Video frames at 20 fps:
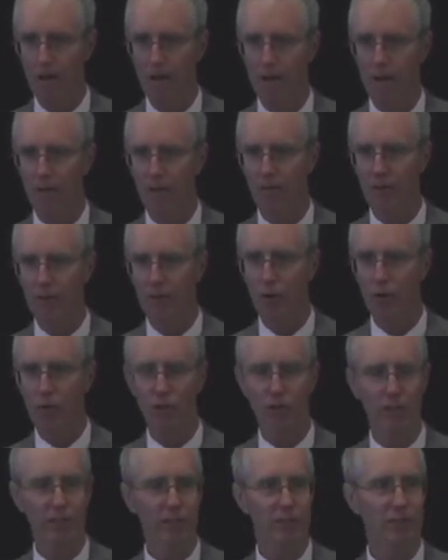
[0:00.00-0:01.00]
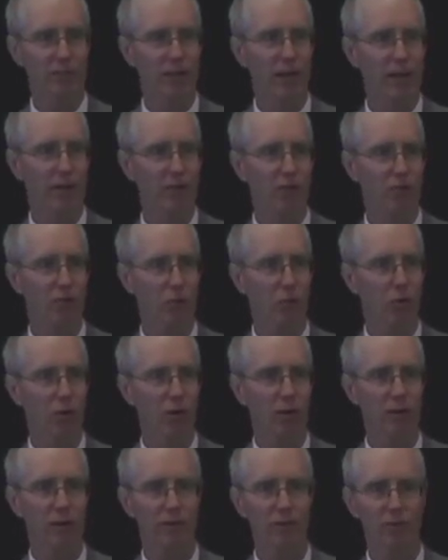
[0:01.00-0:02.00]
And then OSHA gets kind of
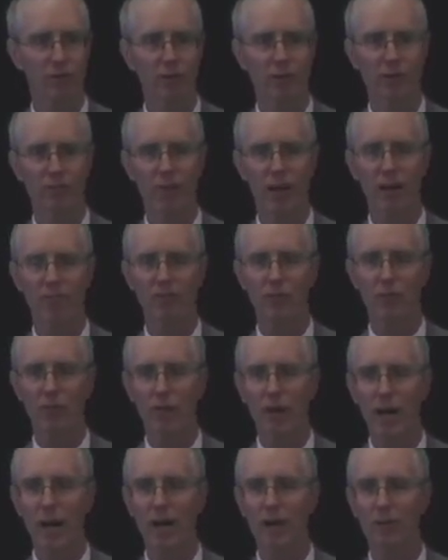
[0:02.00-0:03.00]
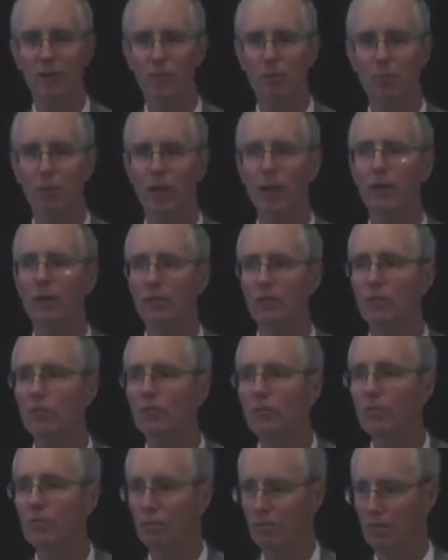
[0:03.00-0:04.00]
squirrely and says, after that, it depends.